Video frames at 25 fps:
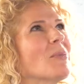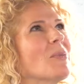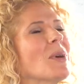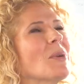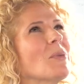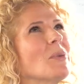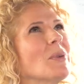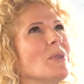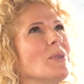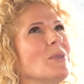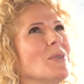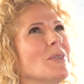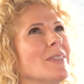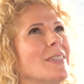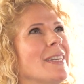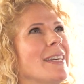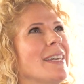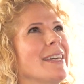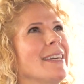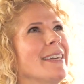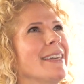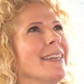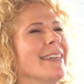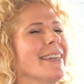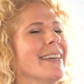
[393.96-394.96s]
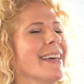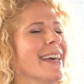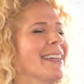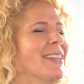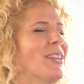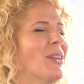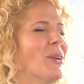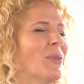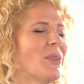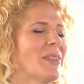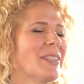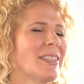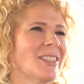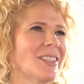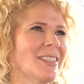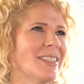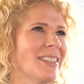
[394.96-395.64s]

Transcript: What would you say, I know this,